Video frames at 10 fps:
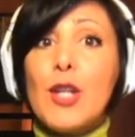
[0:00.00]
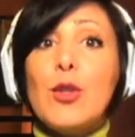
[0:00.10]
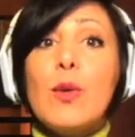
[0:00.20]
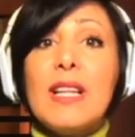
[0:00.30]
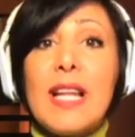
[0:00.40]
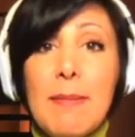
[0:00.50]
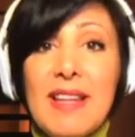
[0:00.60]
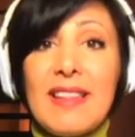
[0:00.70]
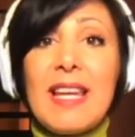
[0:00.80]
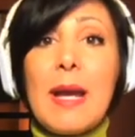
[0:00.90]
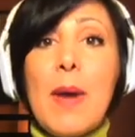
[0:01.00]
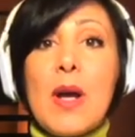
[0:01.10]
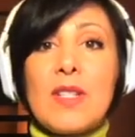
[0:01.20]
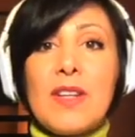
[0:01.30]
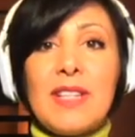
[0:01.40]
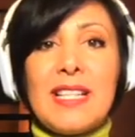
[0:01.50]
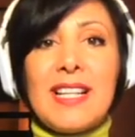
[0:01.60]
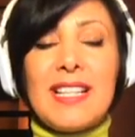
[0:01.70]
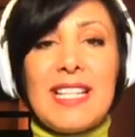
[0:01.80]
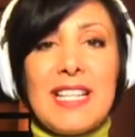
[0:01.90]
to limit the amount of data
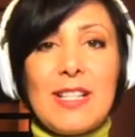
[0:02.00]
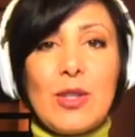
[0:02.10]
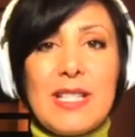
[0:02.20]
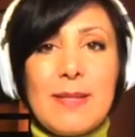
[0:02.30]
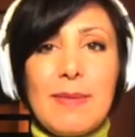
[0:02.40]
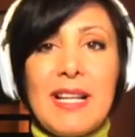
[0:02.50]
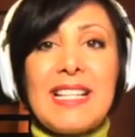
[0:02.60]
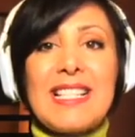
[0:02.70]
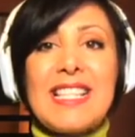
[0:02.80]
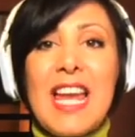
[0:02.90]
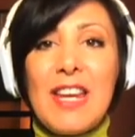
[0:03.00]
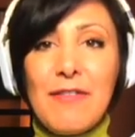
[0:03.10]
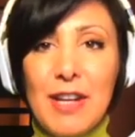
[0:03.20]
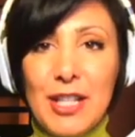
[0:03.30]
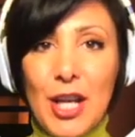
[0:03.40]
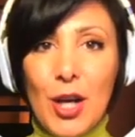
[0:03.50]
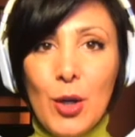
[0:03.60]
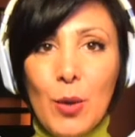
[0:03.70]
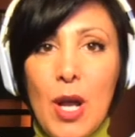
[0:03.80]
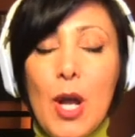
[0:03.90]
needed to display the same video
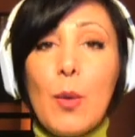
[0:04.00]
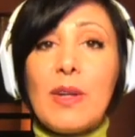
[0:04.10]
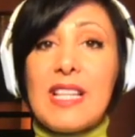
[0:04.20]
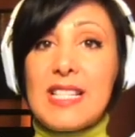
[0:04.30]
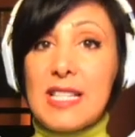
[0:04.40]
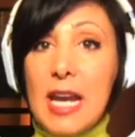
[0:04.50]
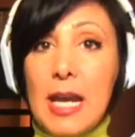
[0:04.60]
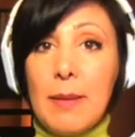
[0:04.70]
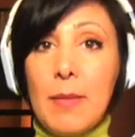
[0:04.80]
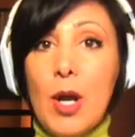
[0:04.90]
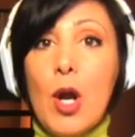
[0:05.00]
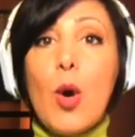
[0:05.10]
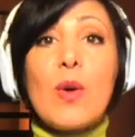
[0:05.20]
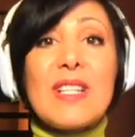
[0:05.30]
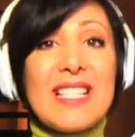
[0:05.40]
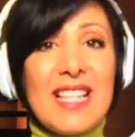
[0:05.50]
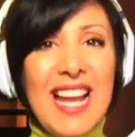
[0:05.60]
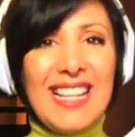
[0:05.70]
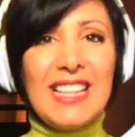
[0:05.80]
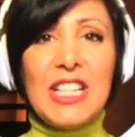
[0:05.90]
with the same or
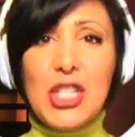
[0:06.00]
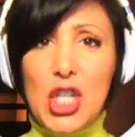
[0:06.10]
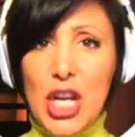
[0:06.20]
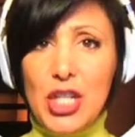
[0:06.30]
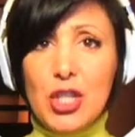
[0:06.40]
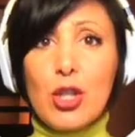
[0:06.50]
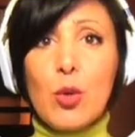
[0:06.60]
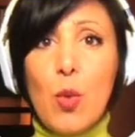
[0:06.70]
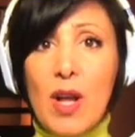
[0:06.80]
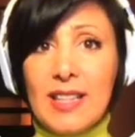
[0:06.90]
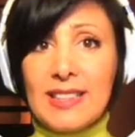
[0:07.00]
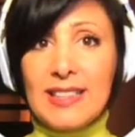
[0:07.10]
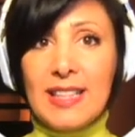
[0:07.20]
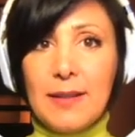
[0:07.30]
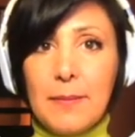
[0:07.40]
slightly changed quality.